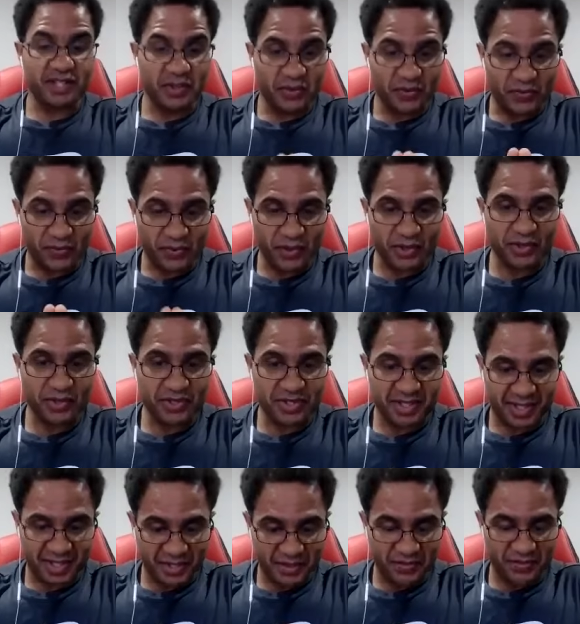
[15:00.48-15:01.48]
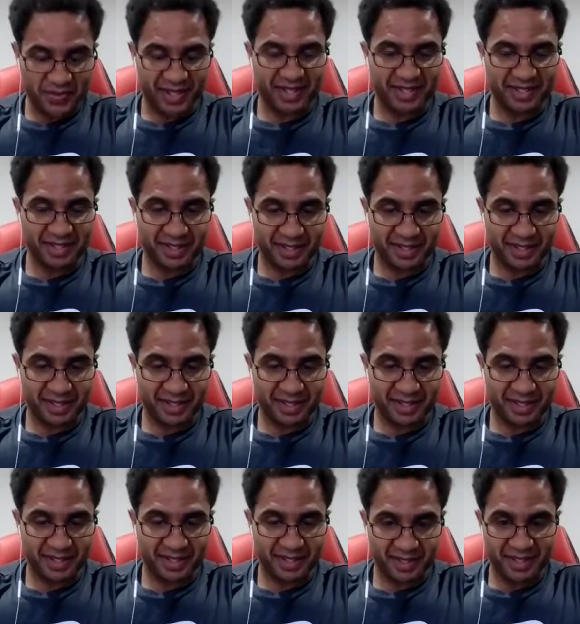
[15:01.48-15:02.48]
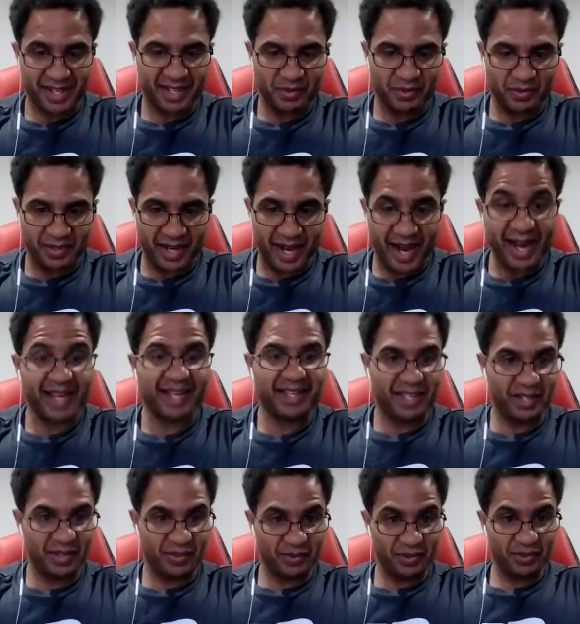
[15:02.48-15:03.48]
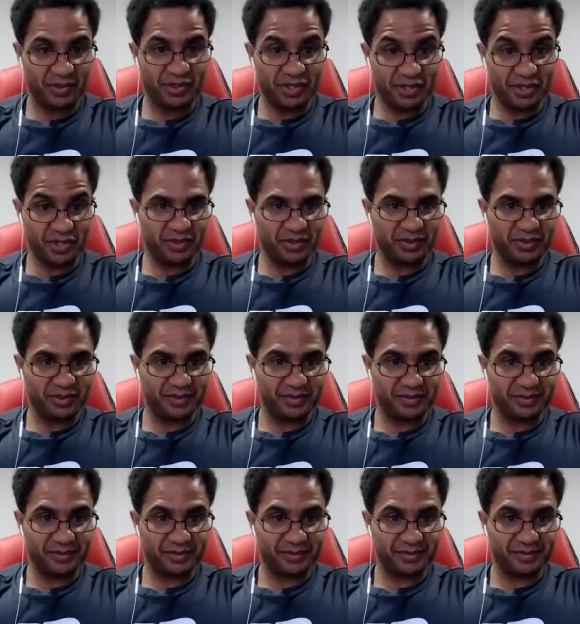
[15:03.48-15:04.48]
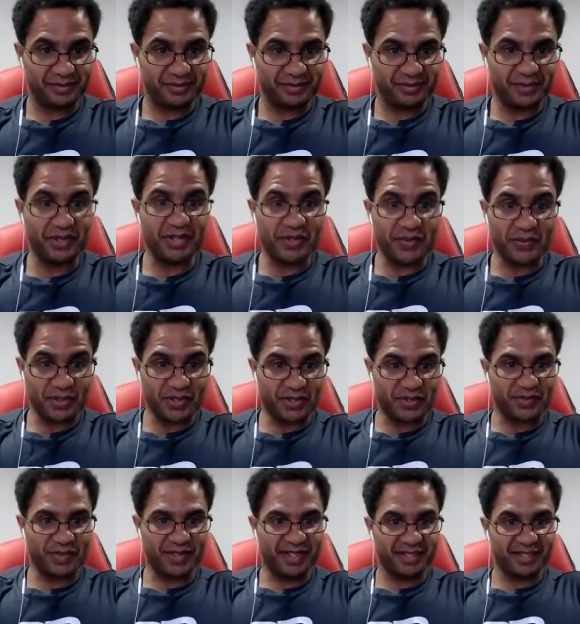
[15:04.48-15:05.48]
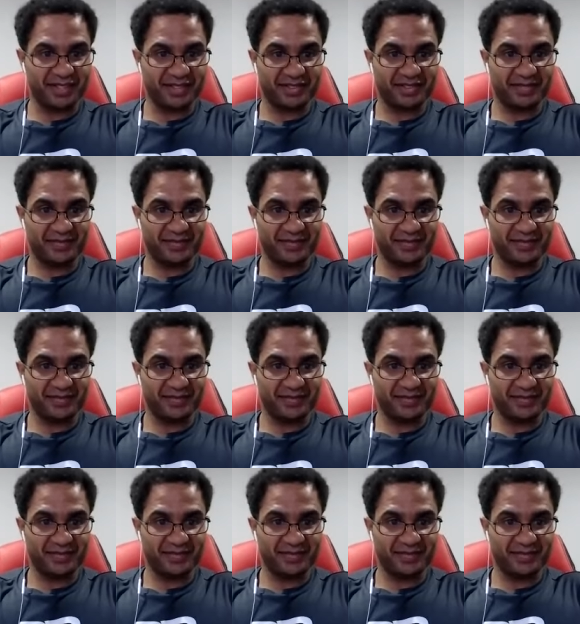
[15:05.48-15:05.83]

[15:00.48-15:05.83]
the first advice that I gave you to do? What was the first advice?